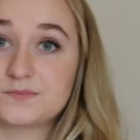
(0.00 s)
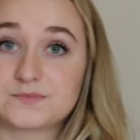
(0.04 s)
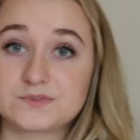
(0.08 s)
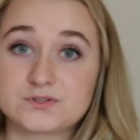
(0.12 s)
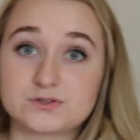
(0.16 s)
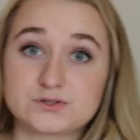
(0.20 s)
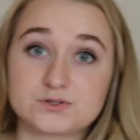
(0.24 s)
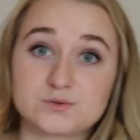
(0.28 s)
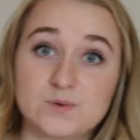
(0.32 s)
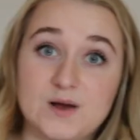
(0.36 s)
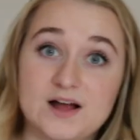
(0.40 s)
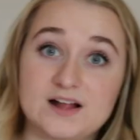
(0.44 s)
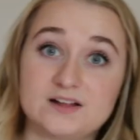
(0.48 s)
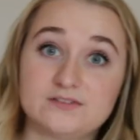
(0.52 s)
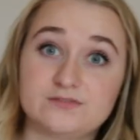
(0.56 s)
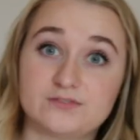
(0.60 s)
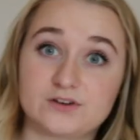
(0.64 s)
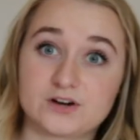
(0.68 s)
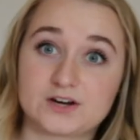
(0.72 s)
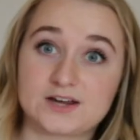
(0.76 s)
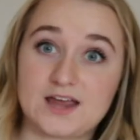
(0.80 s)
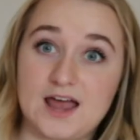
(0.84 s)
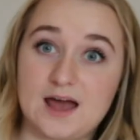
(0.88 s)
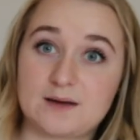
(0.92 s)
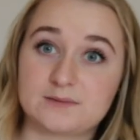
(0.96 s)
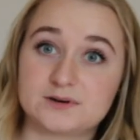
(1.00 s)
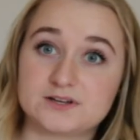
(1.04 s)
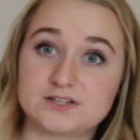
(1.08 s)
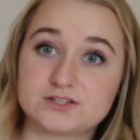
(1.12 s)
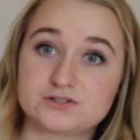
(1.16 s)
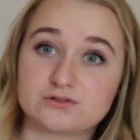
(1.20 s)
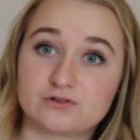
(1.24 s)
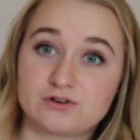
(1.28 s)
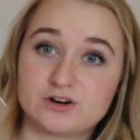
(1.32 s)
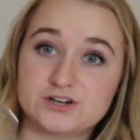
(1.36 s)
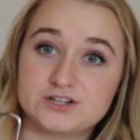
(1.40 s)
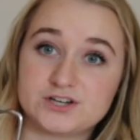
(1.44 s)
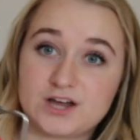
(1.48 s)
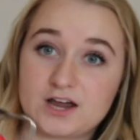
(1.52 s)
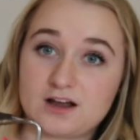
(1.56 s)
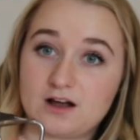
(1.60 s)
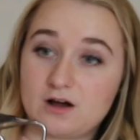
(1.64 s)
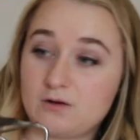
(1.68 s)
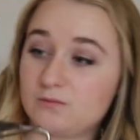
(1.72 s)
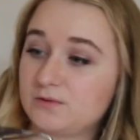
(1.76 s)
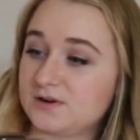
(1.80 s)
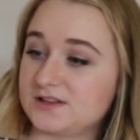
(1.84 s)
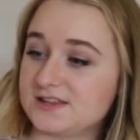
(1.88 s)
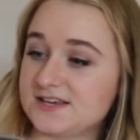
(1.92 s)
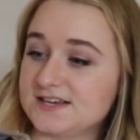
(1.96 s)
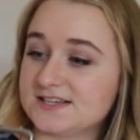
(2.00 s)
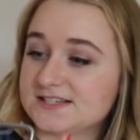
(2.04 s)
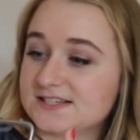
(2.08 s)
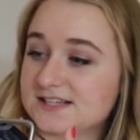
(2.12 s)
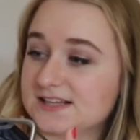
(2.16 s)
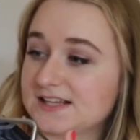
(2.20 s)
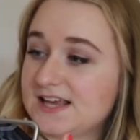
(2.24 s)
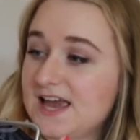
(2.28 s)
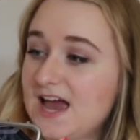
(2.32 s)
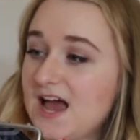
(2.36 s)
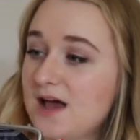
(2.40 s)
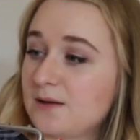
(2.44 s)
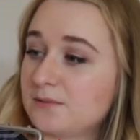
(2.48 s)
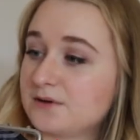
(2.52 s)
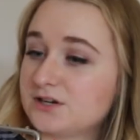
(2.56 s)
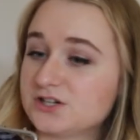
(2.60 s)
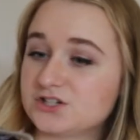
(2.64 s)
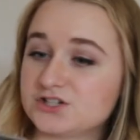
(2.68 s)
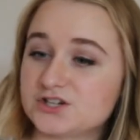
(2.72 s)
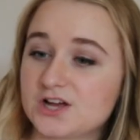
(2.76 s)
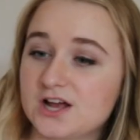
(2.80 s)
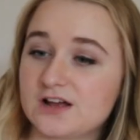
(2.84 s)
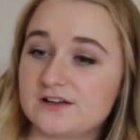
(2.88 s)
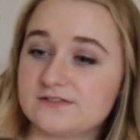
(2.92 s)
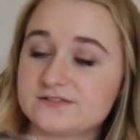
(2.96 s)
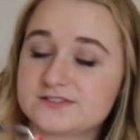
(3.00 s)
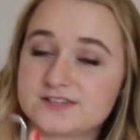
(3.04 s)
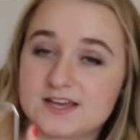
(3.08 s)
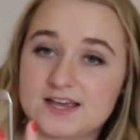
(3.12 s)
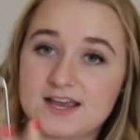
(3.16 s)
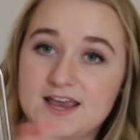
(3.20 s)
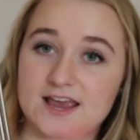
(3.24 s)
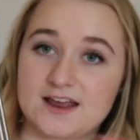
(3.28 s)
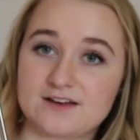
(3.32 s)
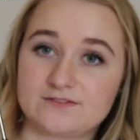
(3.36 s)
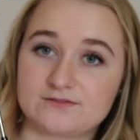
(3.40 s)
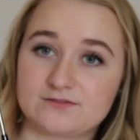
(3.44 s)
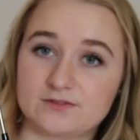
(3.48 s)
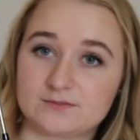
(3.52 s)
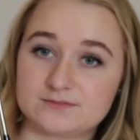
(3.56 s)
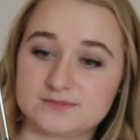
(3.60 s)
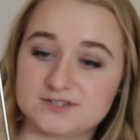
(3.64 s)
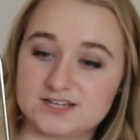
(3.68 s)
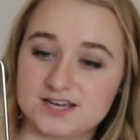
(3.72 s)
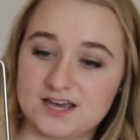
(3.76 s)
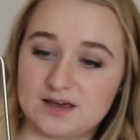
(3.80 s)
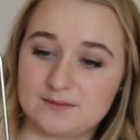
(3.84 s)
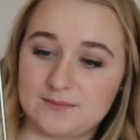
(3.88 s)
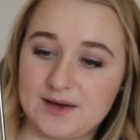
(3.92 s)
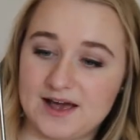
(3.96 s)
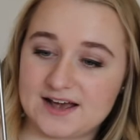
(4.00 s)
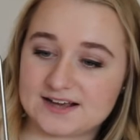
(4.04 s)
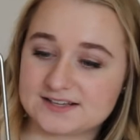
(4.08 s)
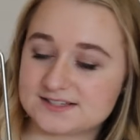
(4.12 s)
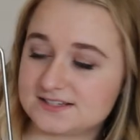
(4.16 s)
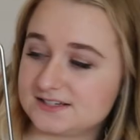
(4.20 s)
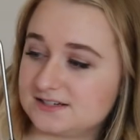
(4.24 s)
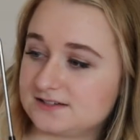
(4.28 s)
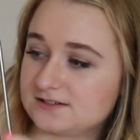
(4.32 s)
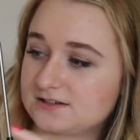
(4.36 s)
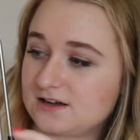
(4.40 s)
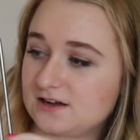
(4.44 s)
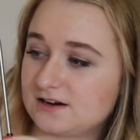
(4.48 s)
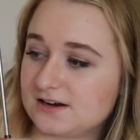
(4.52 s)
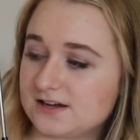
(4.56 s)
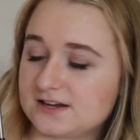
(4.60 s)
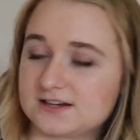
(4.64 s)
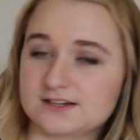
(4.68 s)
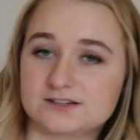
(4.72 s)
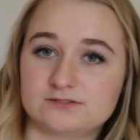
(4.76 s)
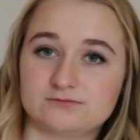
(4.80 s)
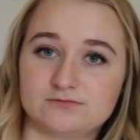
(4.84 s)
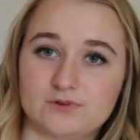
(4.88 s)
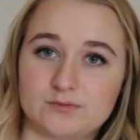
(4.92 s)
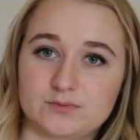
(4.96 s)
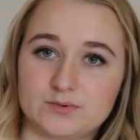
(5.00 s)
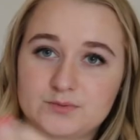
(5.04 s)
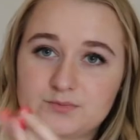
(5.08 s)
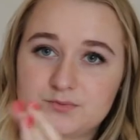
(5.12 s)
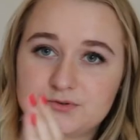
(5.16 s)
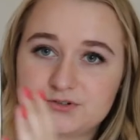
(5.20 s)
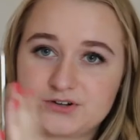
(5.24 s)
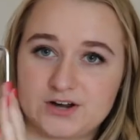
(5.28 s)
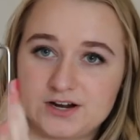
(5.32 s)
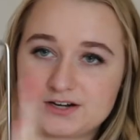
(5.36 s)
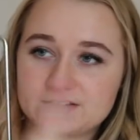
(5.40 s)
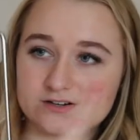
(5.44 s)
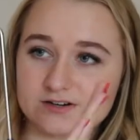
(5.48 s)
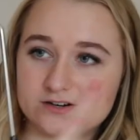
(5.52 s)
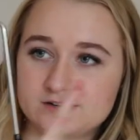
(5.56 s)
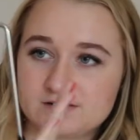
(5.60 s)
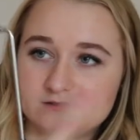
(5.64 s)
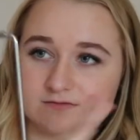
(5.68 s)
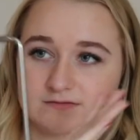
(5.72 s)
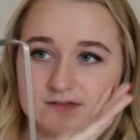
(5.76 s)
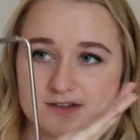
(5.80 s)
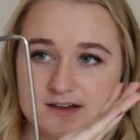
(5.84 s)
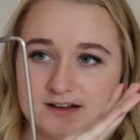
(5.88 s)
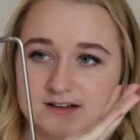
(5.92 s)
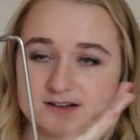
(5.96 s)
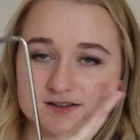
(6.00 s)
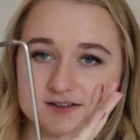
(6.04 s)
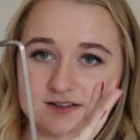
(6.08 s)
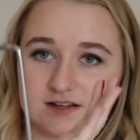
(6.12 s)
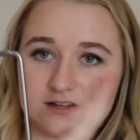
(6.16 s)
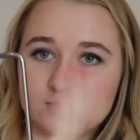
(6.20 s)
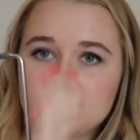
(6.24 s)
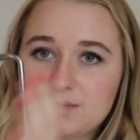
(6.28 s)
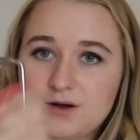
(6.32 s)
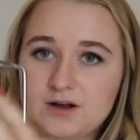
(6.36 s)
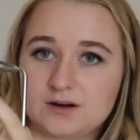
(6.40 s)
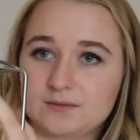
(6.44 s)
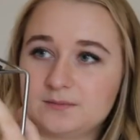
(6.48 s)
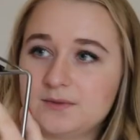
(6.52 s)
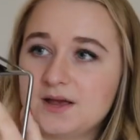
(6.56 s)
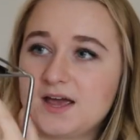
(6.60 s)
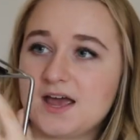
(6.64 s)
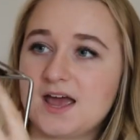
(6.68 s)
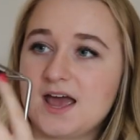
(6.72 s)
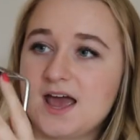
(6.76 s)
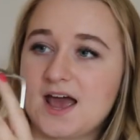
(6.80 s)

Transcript: So as well for cabinet storage, I got one of these little cabinet shelves, again from TK Maxx, and it's got like little rubber protector things on the bottom.